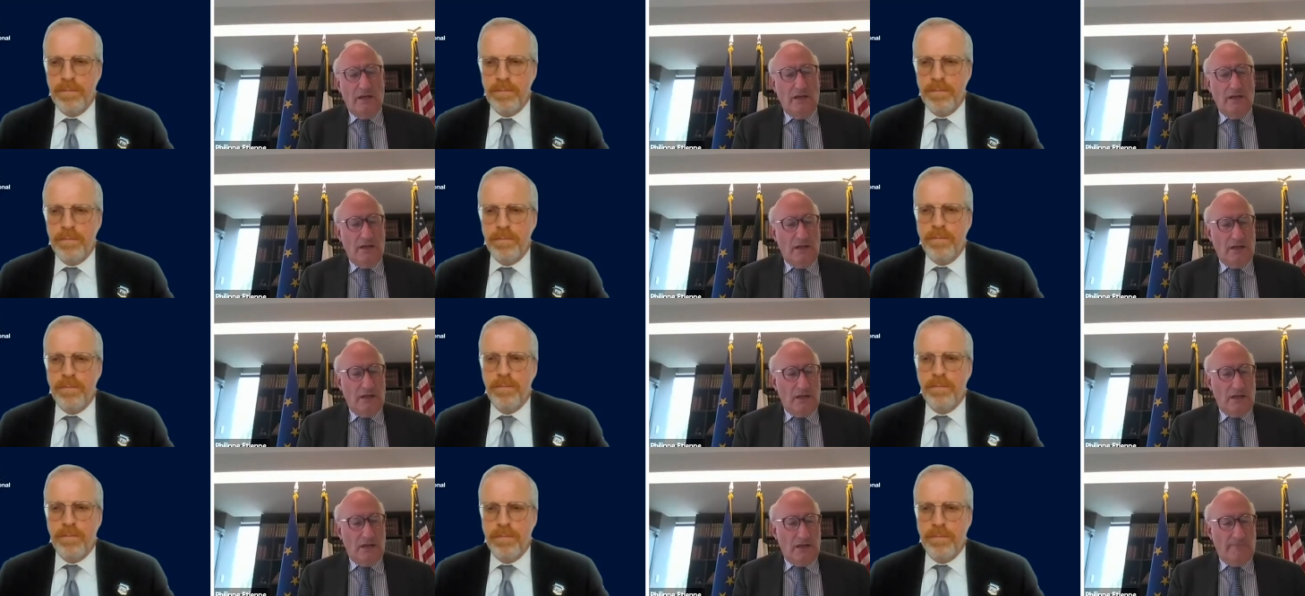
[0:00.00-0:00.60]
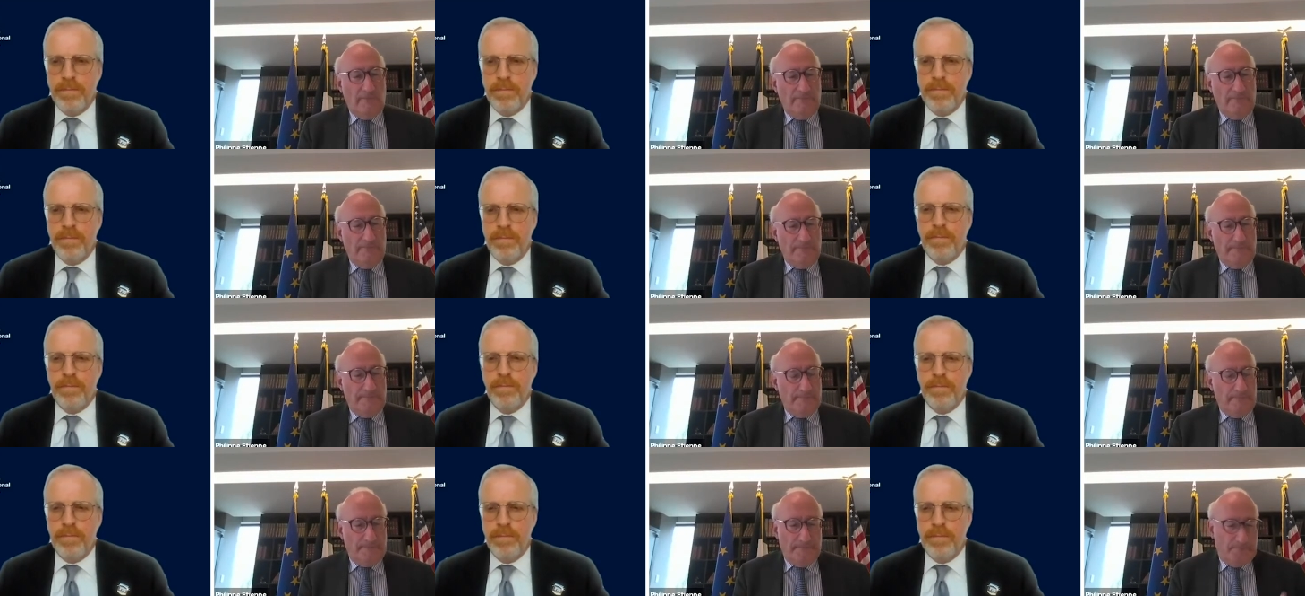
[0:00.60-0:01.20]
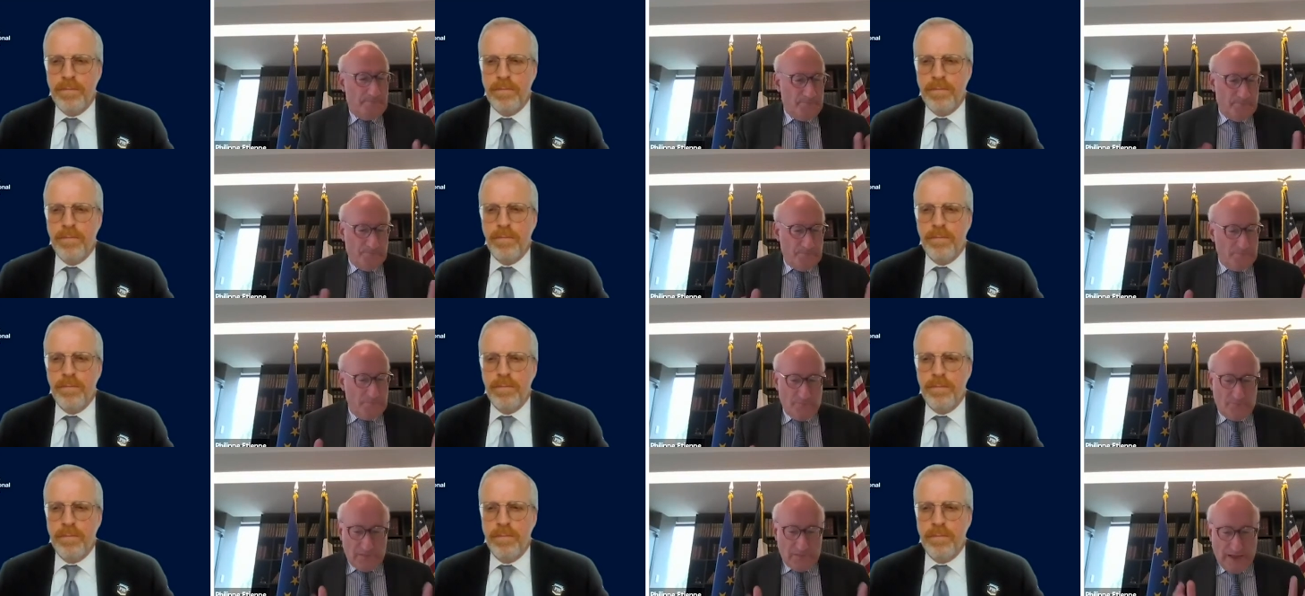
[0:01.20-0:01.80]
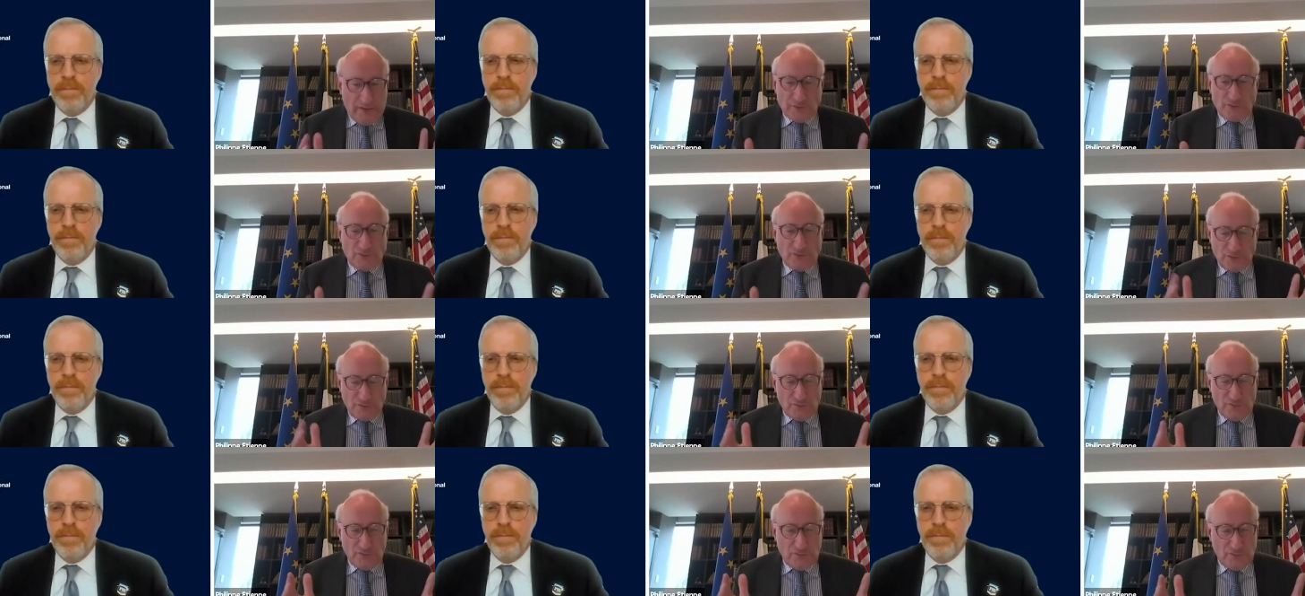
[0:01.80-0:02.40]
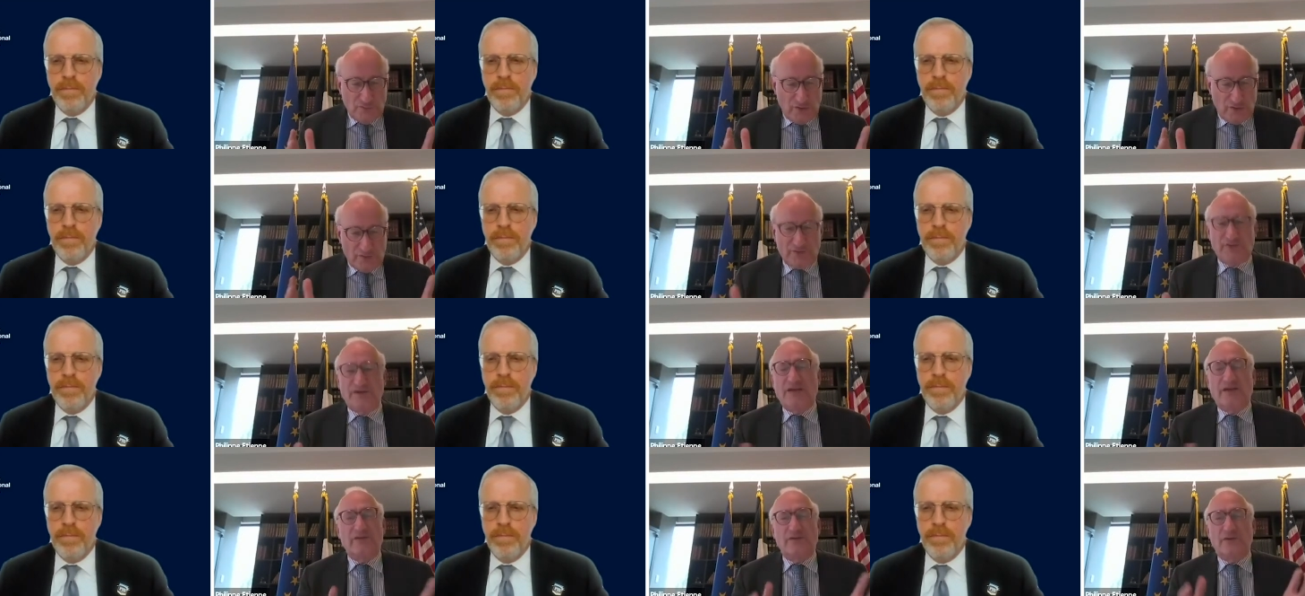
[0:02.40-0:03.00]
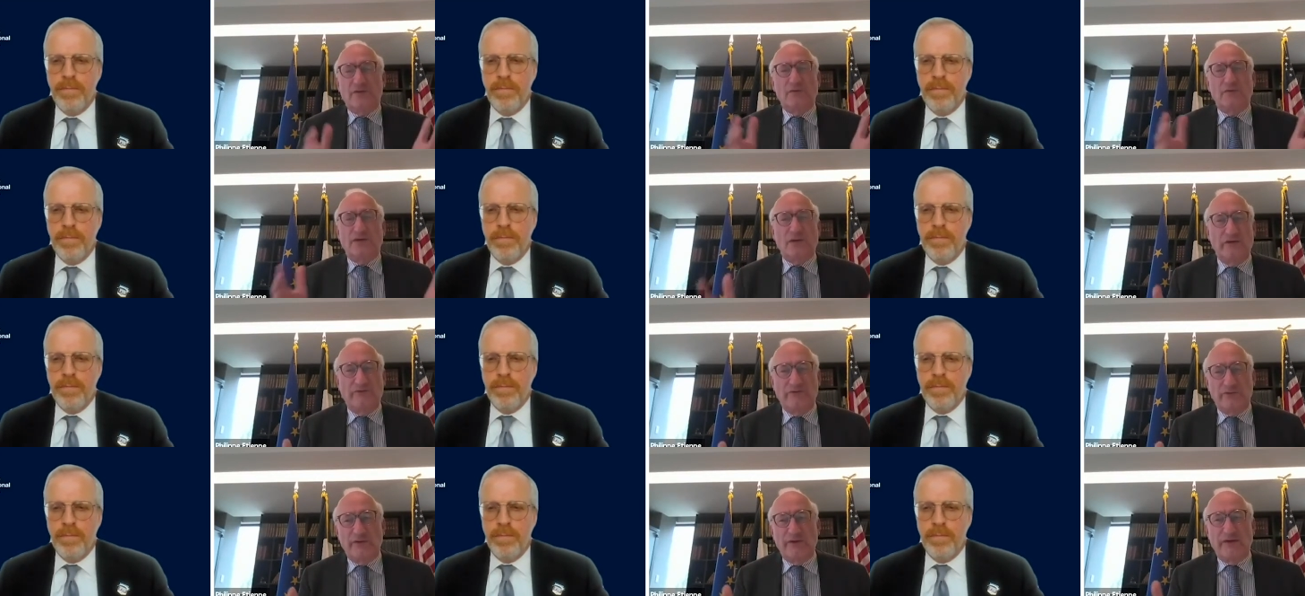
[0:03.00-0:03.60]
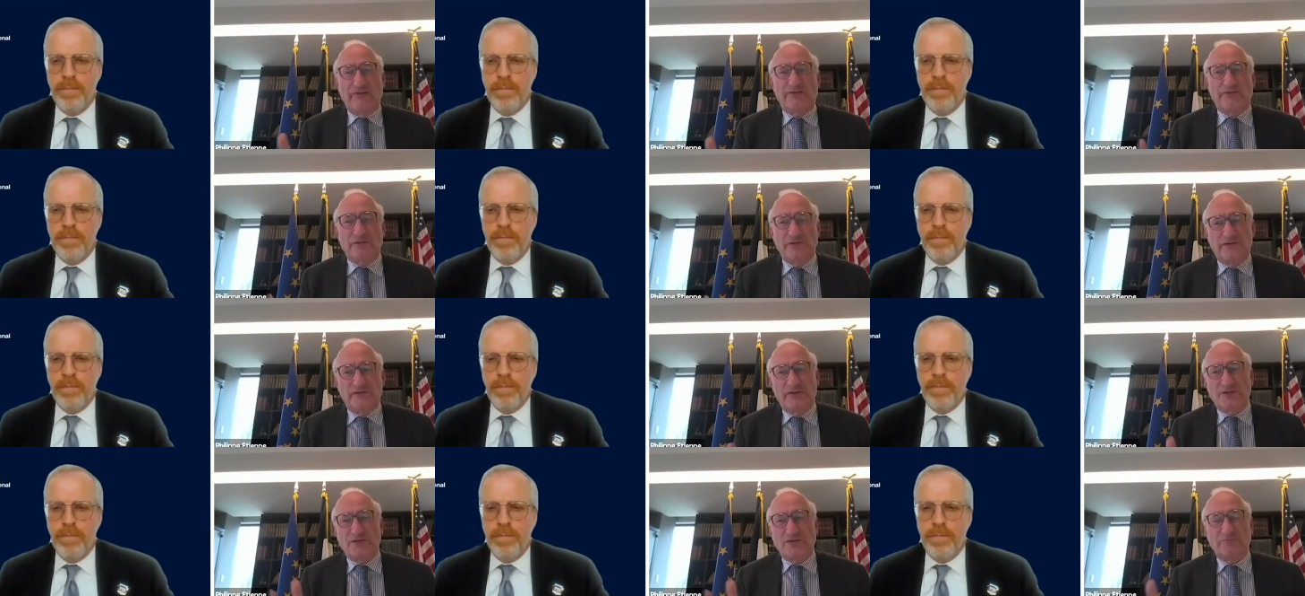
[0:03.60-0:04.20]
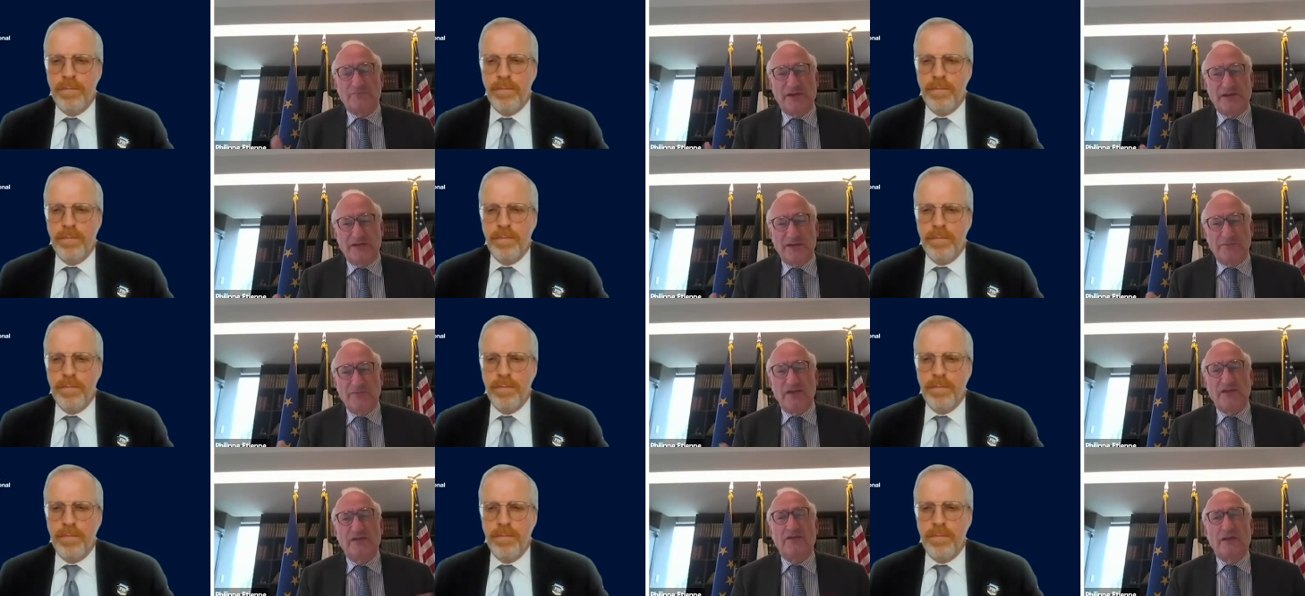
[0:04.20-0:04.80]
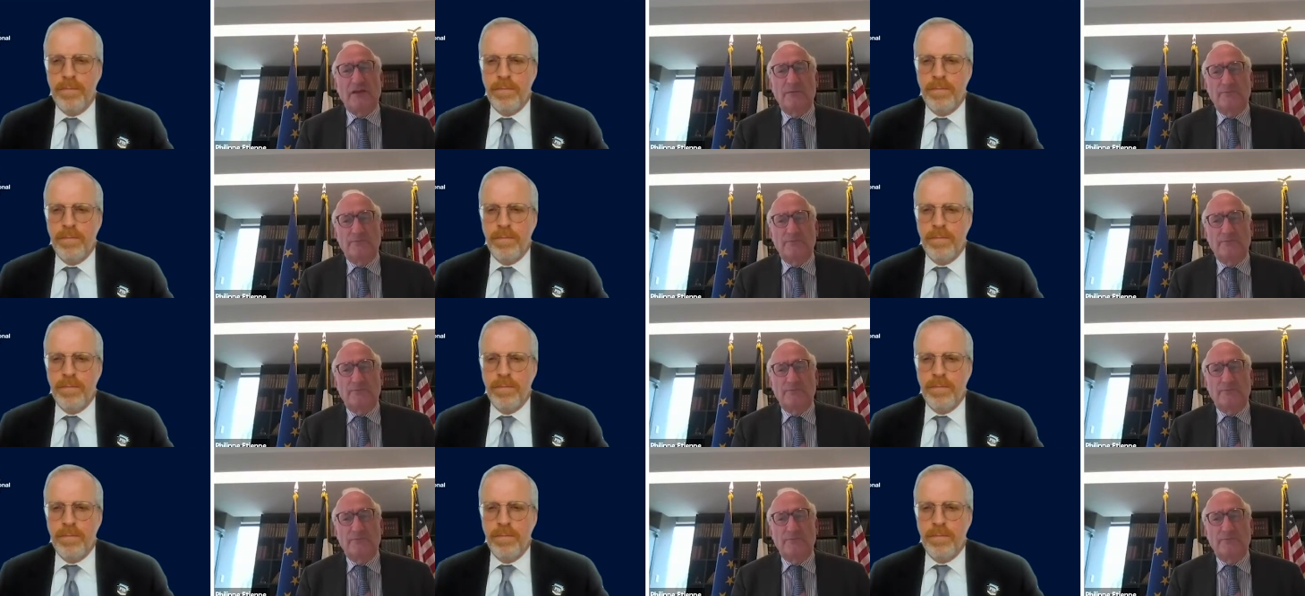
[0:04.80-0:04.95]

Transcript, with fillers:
Speaker 1: um, how to organize a recovery after such a pandemic.